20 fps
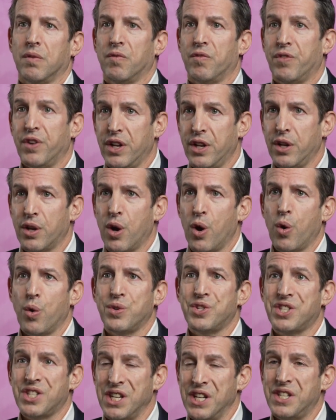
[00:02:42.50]
video,
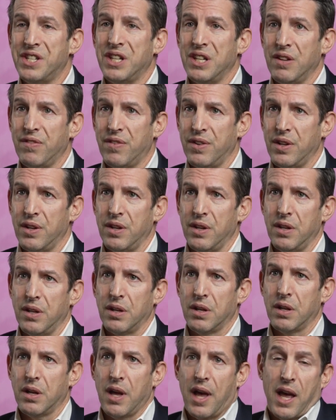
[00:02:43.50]
CTV,
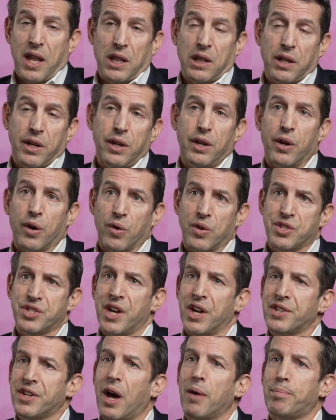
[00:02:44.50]
and linear and
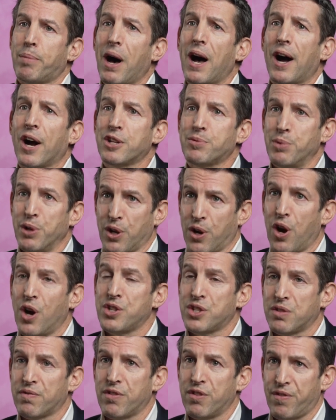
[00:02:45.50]
set-top box
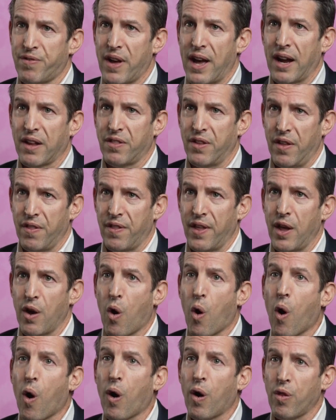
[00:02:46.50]
because of the fact that they
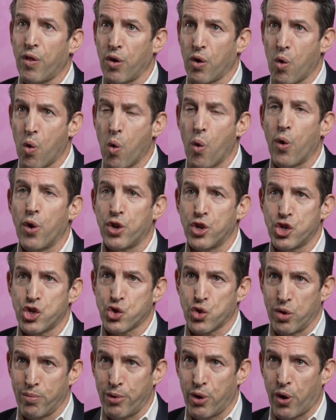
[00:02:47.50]
are the core
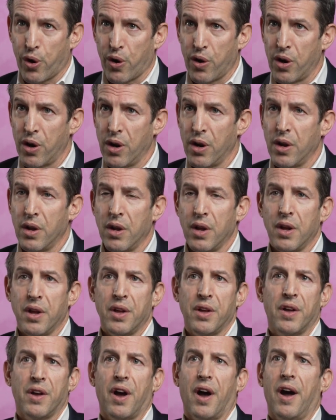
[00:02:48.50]
distributor
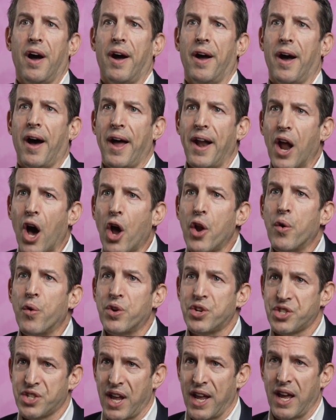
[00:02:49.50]
and
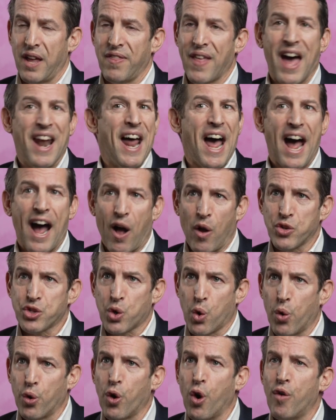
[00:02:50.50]
understand that
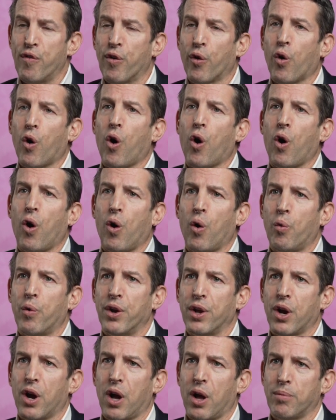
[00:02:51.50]
household overall
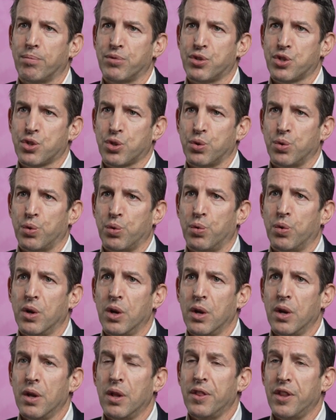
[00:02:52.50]
when it comes to
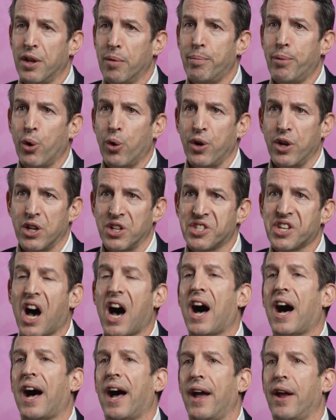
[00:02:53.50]
the ability to
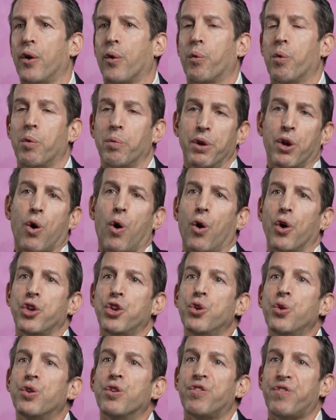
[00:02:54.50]
tie or what we call
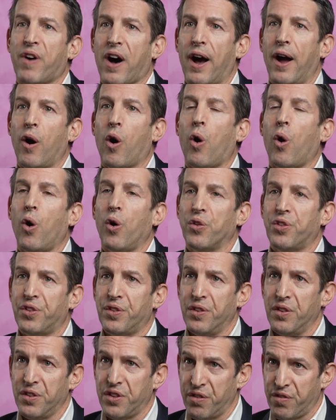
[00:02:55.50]
unify
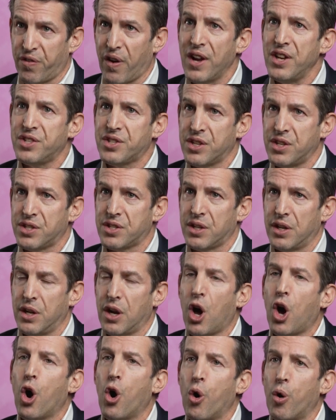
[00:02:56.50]
all devices in
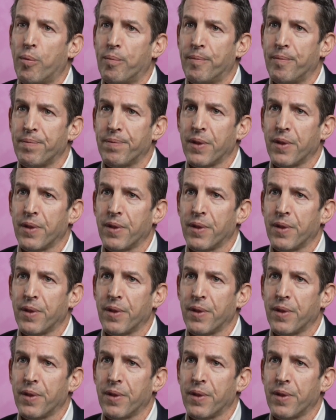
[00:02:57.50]
a home.